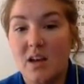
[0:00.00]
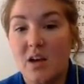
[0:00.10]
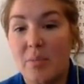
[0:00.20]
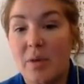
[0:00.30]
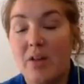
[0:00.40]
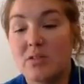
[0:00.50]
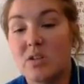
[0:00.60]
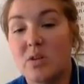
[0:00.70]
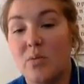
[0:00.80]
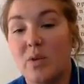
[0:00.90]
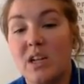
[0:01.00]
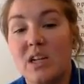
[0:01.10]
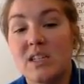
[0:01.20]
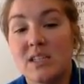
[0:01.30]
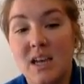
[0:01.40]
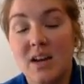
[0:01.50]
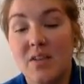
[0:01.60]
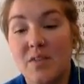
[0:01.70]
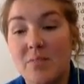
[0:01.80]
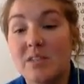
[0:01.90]
about what each set
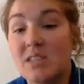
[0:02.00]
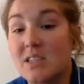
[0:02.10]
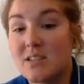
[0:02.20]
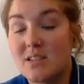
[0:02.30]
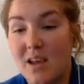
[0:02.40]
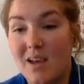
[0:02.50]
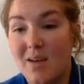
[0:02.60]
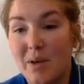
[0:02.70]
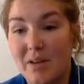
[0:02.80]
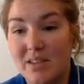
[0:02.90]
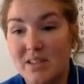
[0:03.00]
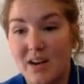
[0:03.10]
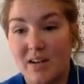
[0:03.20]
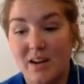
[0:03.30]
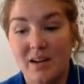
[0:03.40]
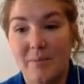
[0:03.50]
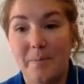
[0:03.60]
of images say about this area.